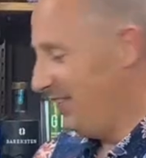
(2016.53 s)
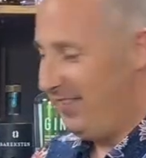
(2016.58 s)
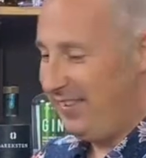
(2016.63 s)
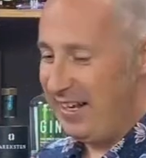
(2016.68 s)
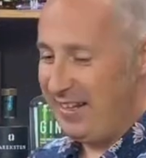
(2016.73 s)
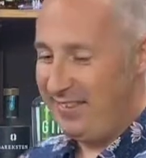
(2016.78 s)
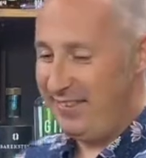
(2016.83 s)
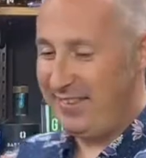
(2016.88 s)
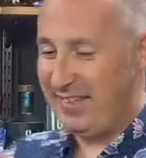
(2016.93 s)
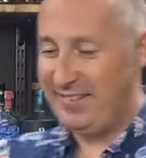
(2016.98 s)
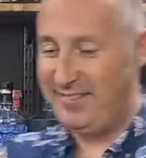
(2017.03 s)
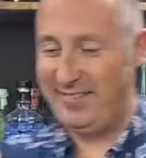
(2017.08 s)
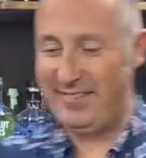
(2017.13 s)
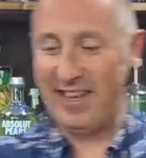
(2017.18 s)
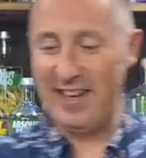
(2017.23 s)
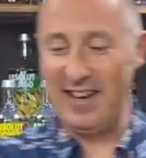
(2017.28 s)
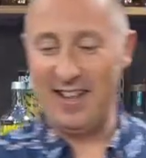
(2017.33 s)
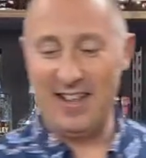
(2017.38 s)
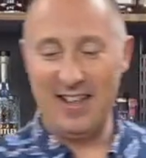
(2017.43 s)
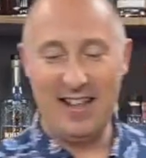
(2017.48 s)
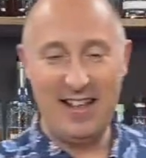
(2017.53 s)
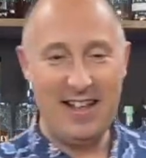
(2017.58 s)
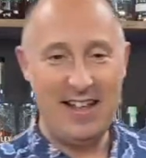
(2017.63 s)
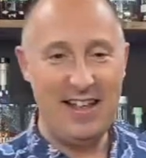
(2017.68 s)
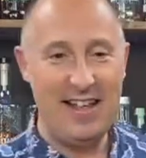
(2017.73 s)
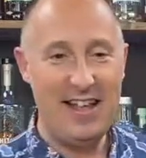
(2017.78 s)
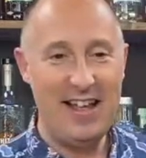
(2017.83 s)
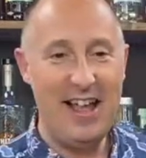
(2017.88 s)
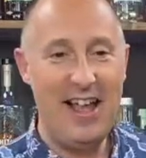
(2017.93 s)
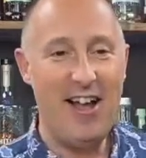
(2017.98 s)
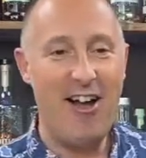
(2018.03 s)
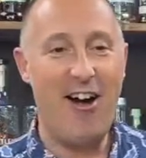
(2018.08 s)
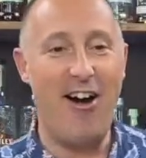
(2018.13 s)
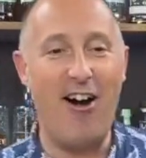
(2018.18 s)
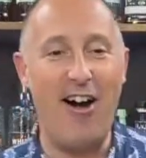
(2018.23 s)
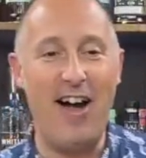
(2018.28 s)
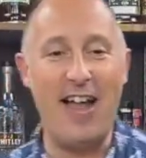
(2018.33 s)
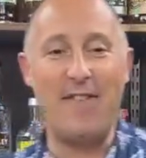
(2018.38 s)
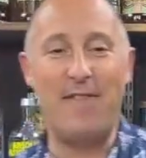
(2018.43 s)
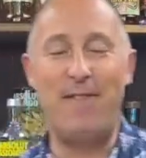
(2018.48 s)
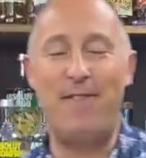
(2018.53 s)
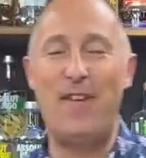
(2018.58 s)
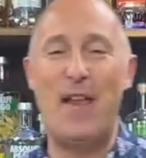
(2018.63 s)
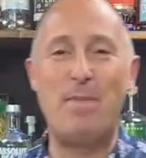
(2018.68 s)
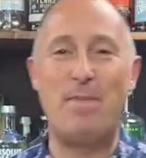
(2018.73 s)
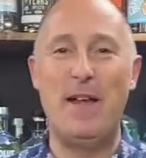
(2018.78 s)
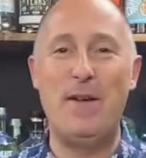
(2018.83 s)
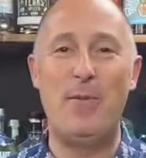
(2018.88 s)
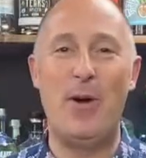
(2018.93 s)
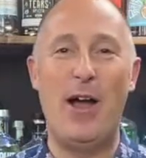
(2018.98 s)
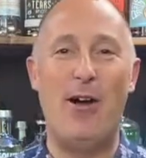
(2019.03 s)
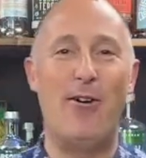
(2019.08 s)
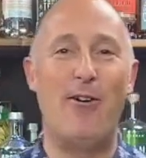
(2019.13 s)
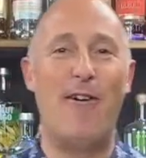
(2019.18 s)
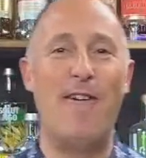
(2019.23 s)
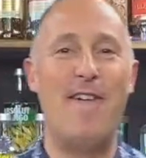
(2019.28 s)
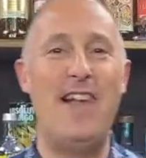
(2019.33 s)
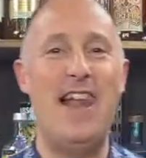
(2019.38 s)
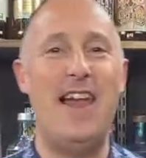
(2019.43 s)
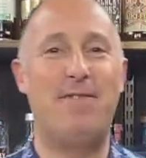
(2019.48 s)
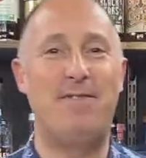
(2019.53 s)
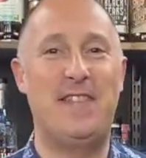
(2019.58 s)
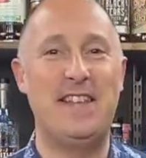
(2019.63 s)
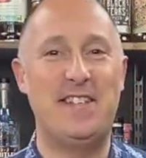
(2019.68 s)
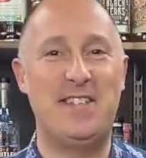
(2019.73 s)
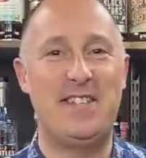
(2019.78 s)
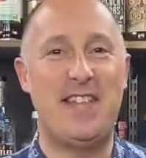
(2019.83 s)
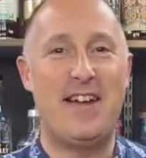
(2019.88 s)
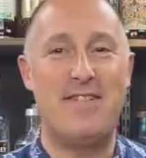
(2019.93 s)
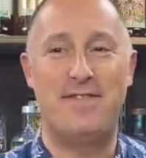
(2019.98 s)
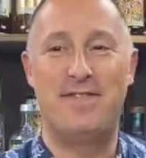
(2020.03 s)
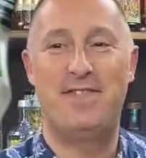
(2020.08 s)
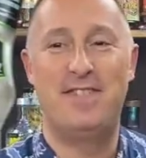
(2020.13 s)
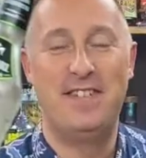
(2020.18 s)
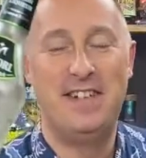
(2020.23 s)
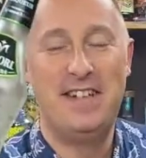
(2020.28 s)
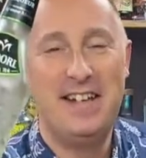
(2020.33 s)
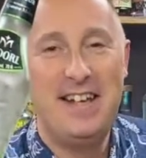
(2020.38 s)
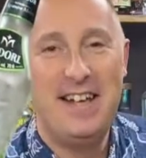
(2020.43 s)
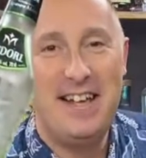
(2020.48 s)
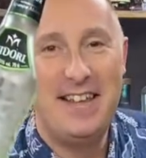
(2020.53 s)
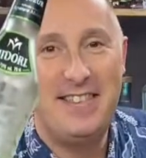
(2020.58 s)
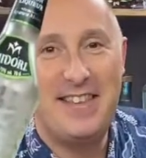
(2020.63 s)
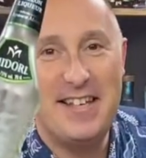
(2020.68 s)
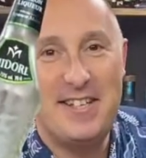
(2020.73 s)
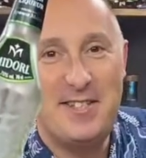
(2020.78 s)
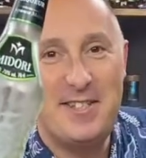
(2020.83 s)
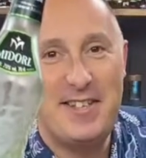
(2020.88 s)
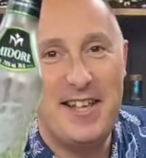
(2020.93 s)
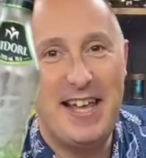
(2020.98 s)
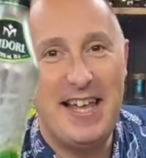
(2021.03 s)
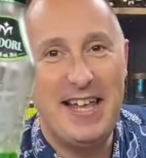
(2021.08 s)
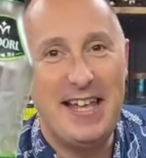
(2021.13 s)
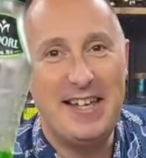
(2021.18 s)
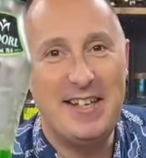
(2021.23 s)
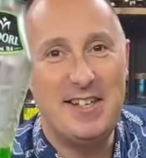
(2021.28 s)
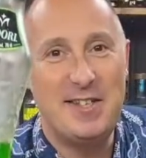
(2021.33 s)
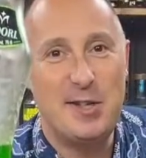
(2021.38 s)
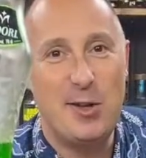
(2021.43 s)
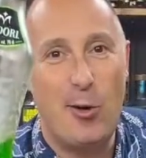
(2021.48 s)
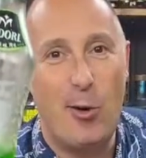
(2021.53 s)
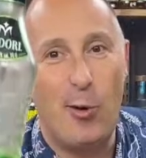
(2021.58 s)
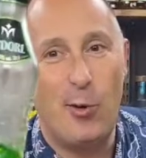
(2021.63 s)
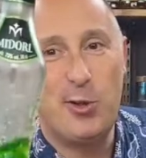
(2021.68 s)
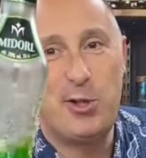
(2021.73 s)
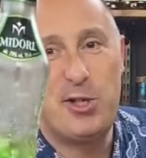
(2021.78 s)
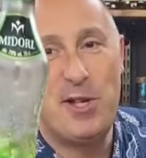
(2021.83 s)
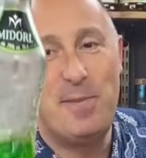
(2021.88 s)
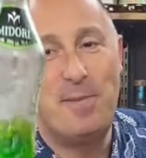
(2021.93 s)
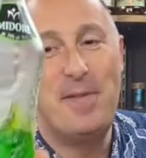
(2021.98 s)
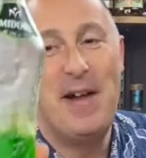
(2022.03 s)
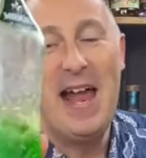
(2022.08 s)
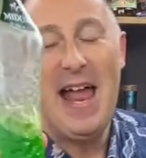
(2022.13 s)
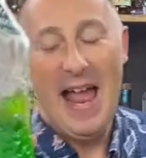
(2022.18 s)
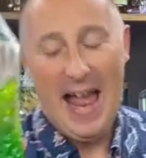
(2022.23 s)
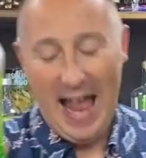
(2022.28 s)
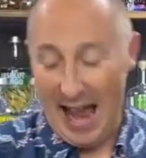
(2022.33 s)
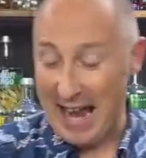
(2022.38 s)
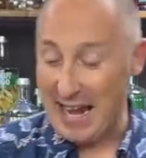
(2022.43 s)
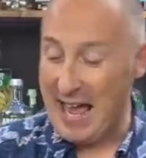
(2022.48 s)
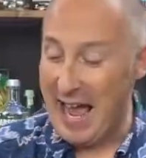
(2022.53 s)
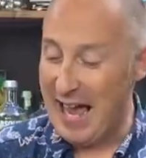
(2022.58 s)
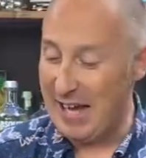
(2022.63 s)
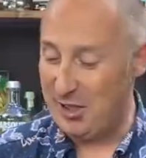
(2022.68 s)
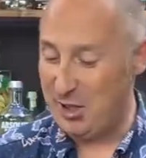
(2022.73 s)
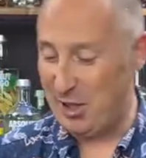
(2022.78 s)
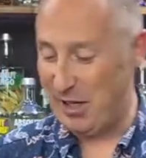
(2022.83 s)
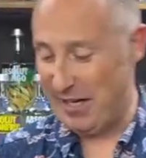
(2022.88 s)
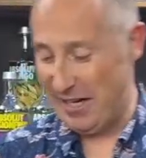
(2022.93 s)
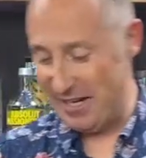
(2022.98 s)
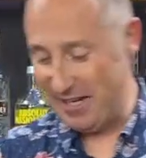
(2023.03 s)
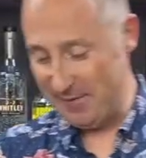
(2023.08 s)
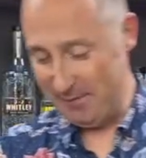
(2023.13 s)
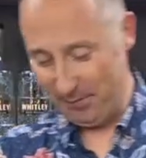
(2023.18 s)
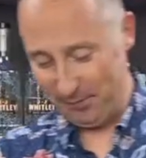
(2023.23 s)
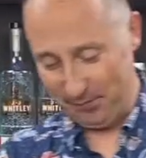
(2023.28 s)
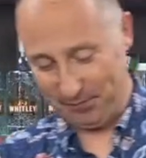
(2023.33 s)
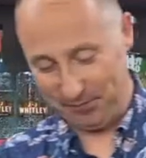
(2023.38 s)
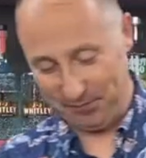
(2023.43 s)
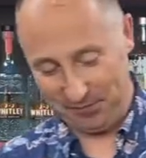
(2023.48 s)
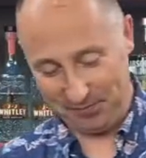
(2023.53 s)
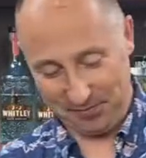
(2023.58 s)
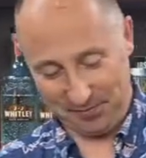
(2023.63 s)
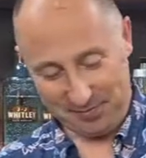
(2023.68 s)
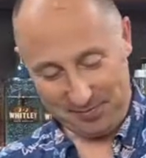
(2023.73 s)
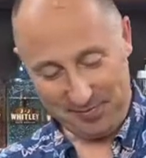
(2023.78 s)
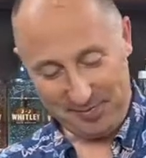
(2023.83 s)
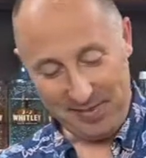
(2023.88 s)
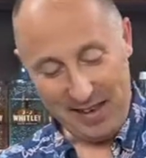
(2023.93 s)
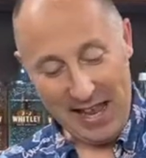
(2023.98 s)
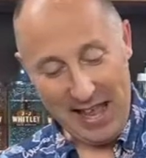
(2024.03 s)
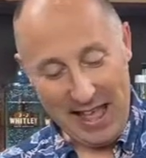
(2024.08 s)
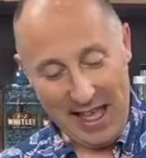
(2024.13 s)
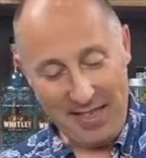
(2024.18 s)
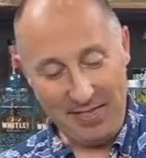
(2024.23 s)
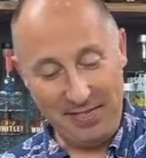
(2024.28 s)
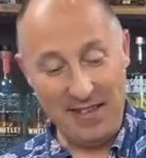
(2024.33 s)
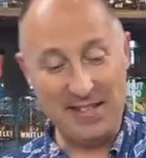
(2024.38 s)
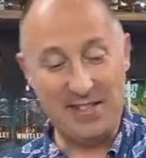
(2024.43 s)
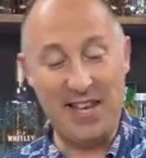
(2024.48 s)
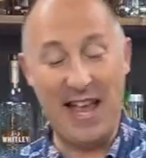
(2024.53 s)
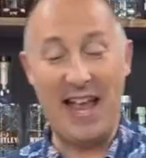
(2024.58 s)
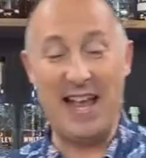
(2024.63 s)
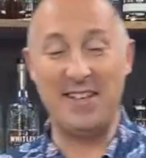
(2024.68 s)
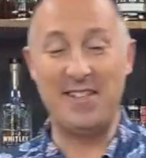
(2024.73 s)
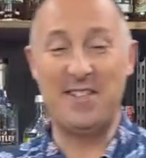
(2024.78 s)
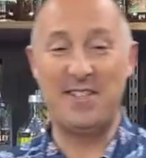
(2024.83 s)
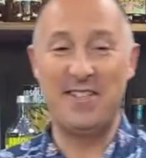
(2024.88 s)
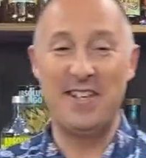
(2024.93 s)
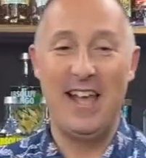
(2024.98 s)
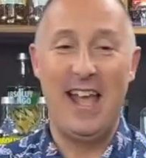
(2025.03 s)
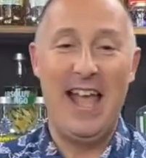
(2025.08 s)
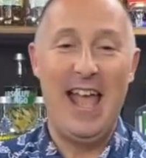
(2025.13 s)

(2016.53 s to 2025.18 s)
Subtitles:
Da-da-da. I flipping well love this stuff. This is awesome. And actually, This has